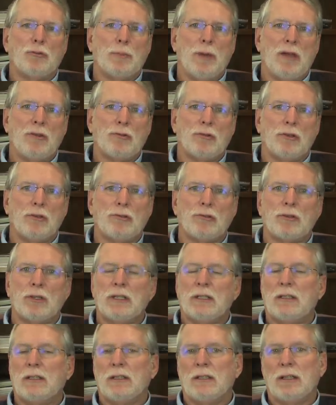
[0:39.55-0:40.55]
specialist,
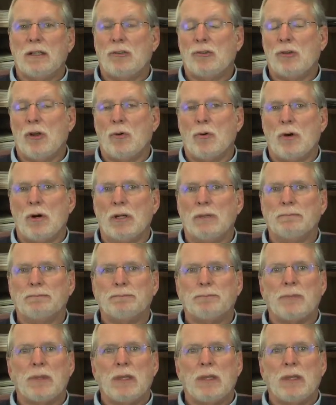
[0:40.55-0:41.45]
and so on.